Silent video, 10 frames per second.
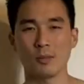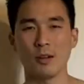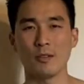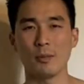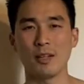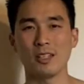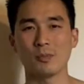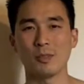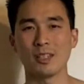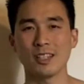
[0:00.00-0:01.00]
Welcome everybody,
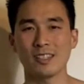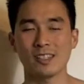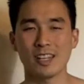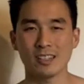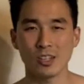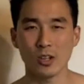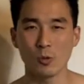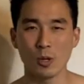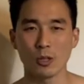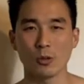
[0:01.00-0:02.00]
it's me again,
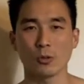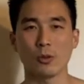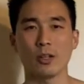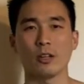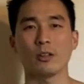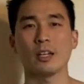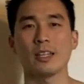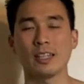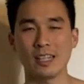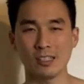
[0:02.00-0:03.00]
Sanitary103 here. How
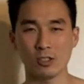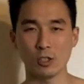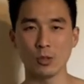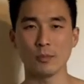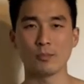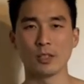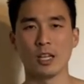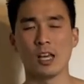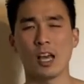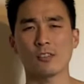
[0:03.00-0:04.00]
you guys doing?
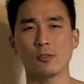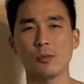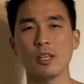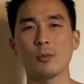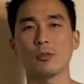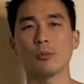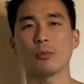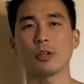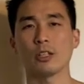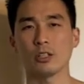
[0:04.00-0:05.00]
As for me, I'm doing
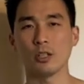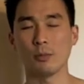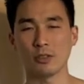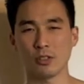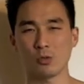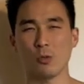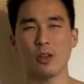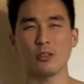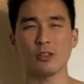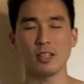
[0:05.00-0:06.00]
pretty good, but this
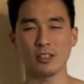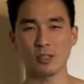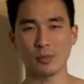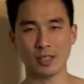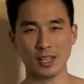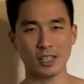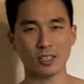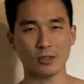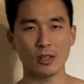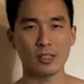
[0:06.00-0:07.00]
weather lately has been kind
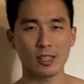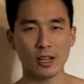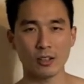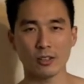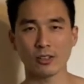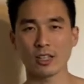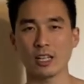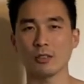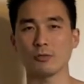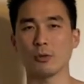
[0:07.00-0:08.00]
of crazy out here in
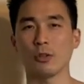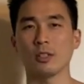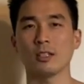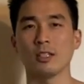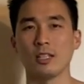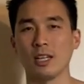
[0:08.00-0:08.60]
California.